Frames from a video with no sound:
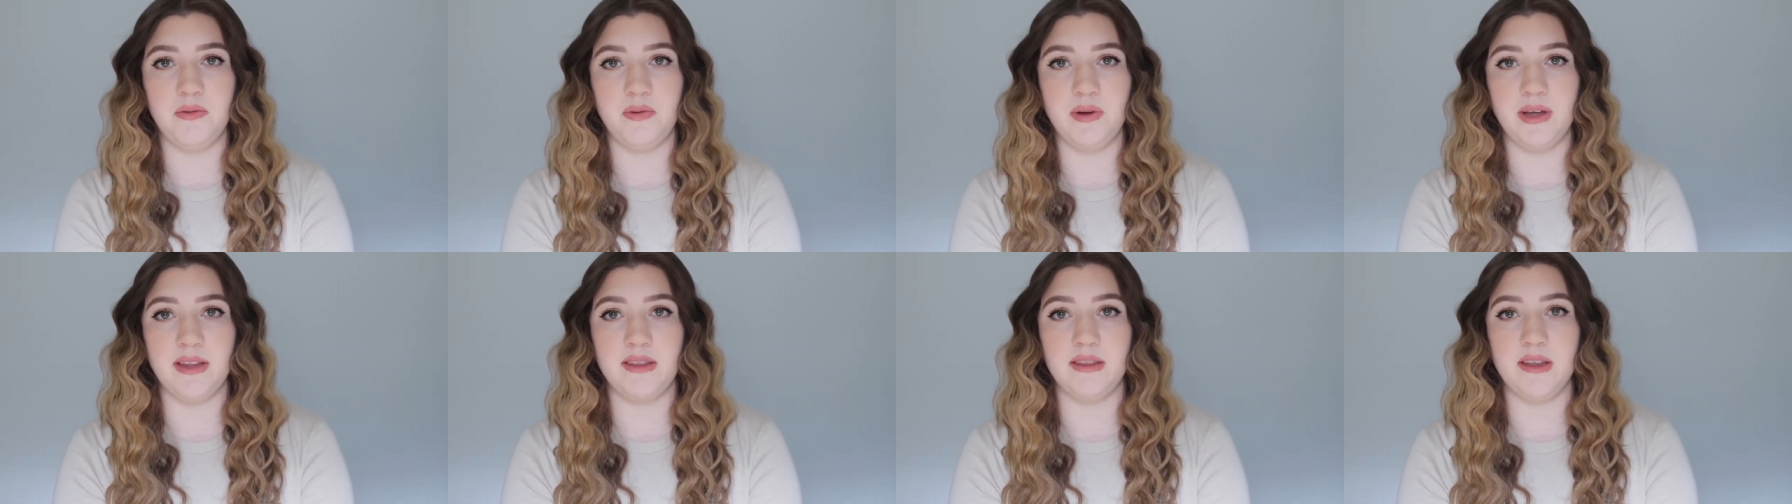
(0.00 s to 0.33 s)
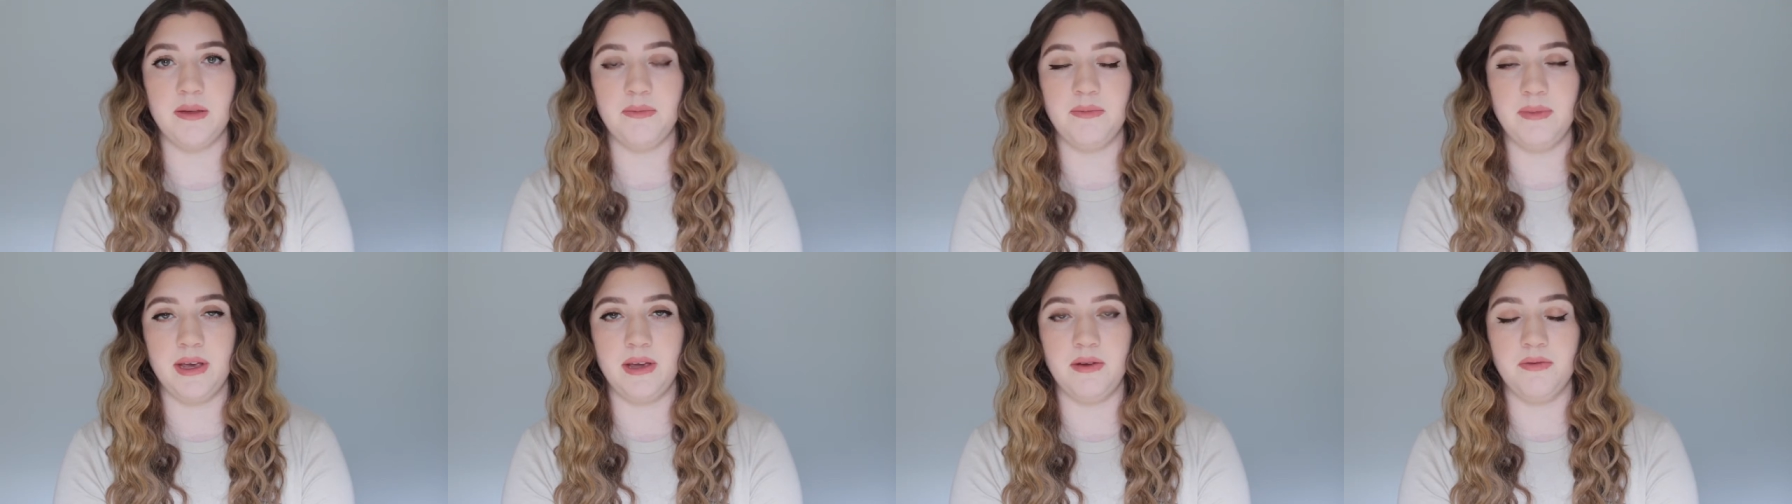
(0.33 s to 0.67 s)
with
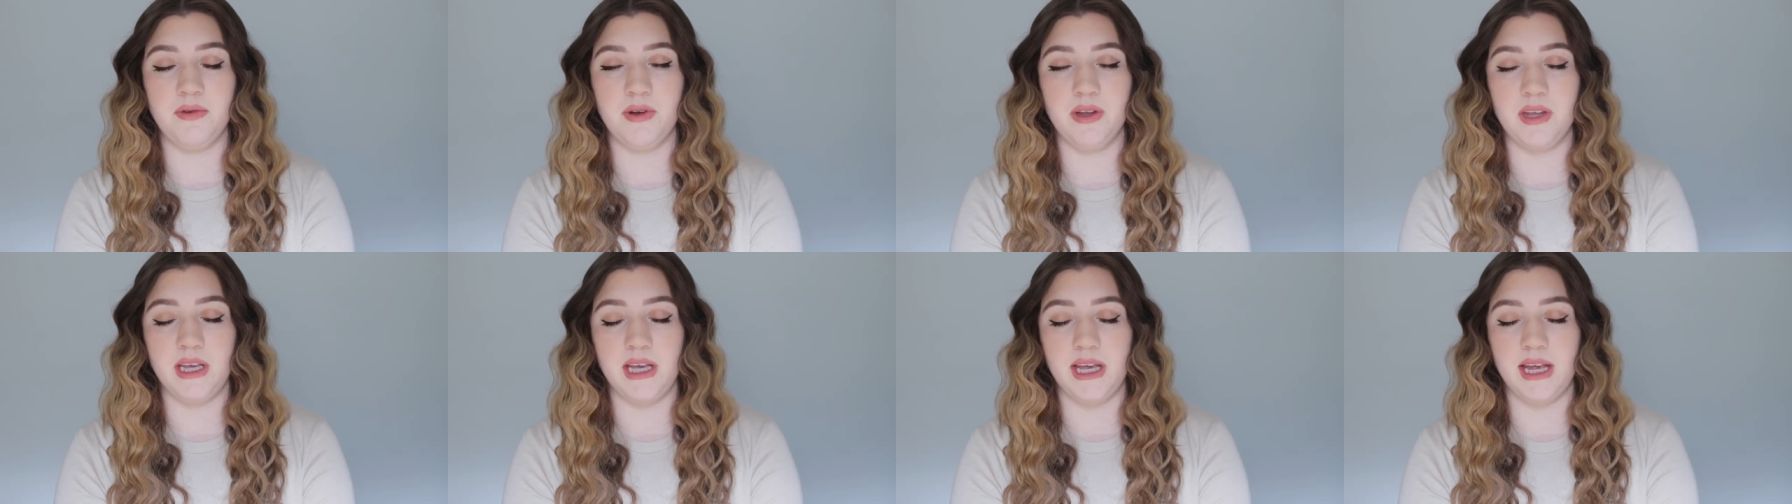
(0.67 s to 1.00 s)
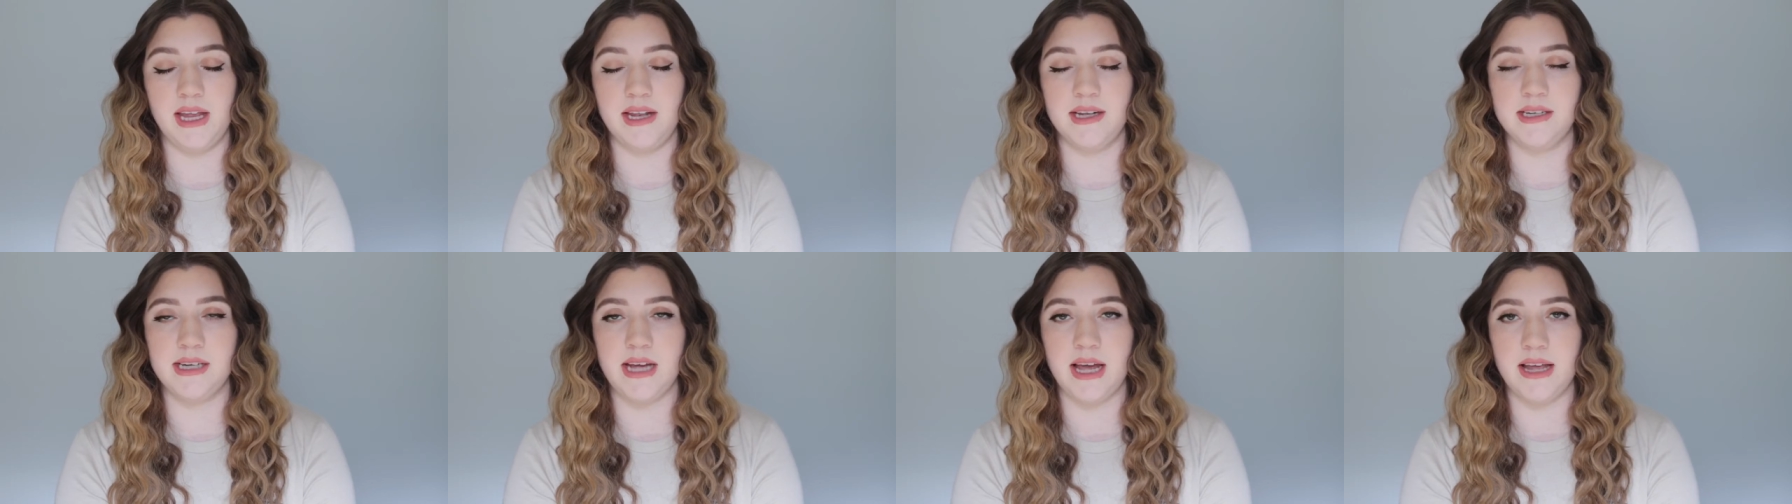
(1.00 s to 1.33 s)
and being really
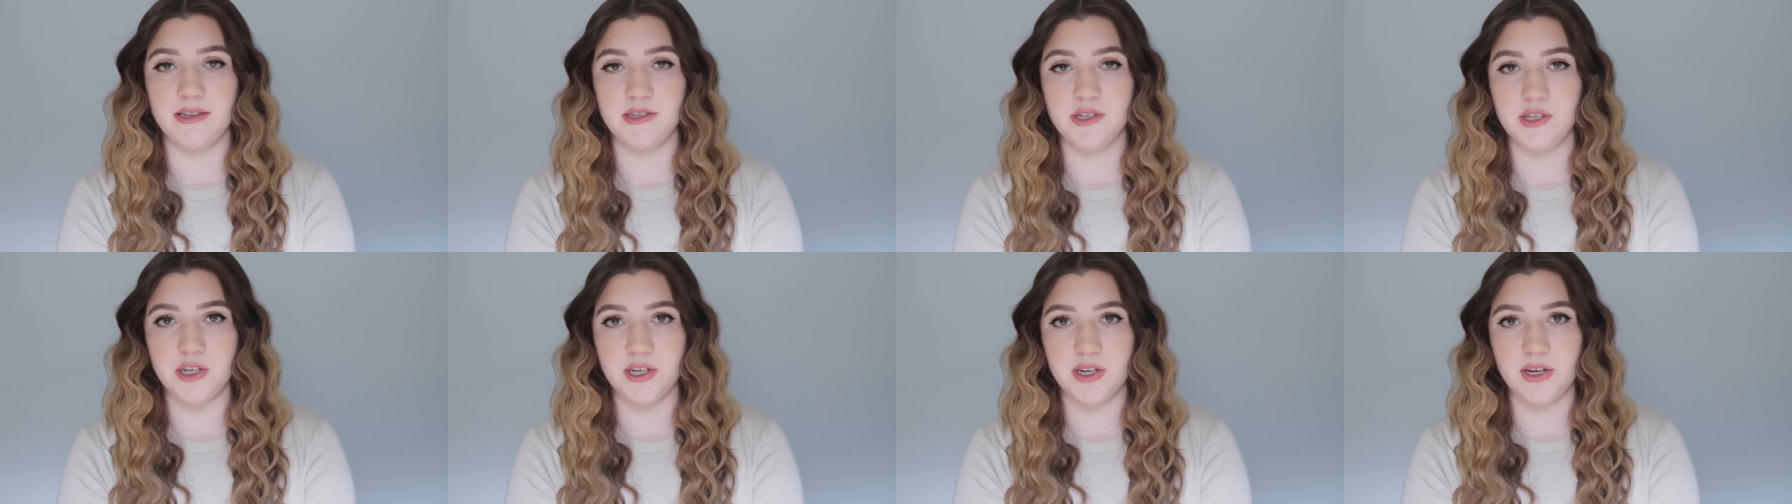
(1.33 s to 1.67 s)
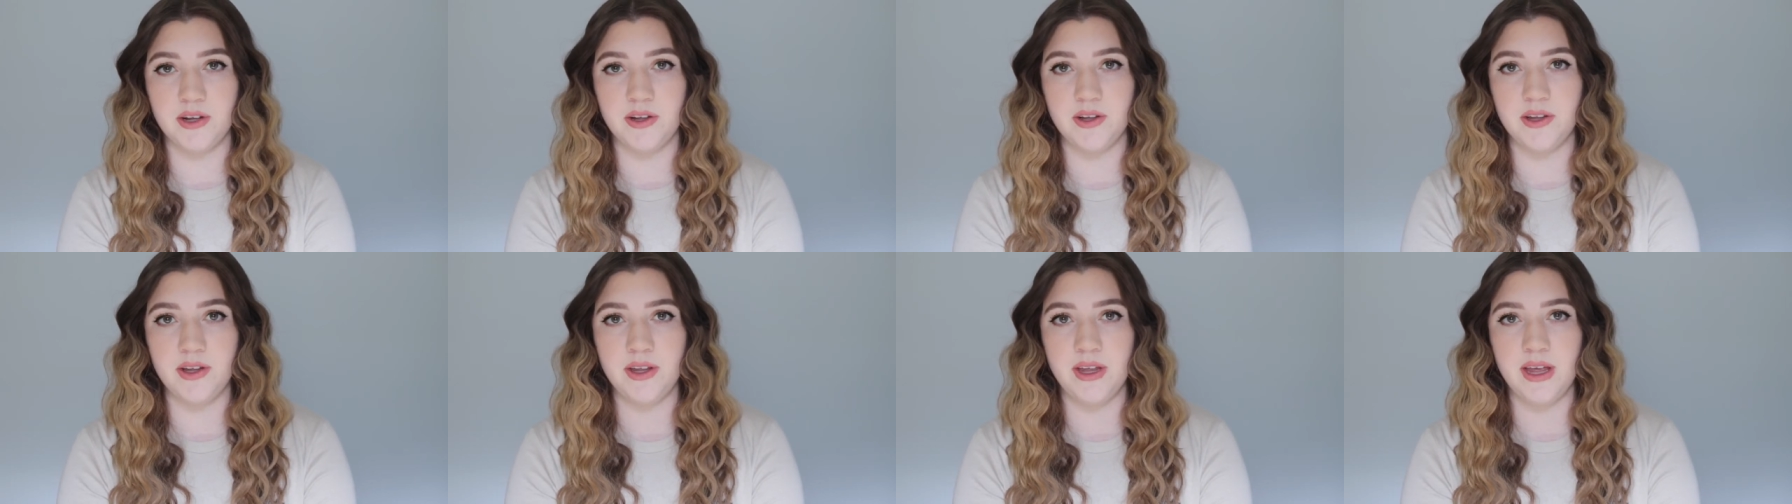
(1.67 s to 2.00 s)

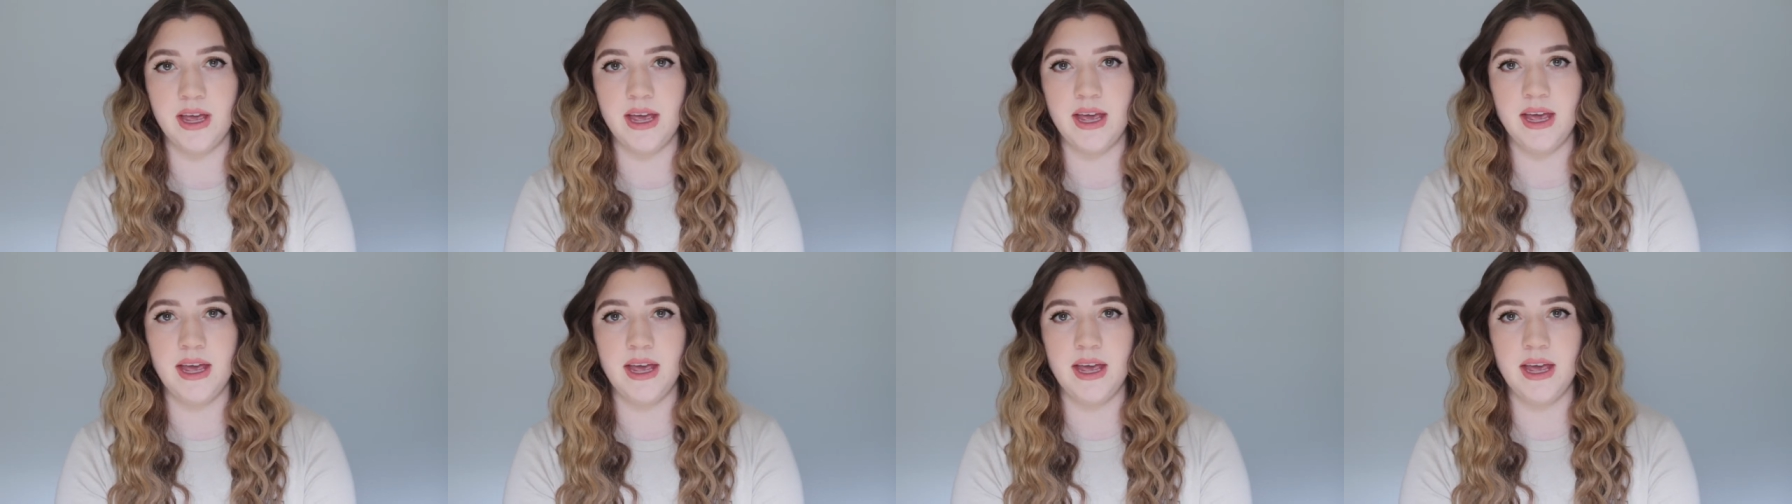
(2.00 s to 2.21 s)
intentional.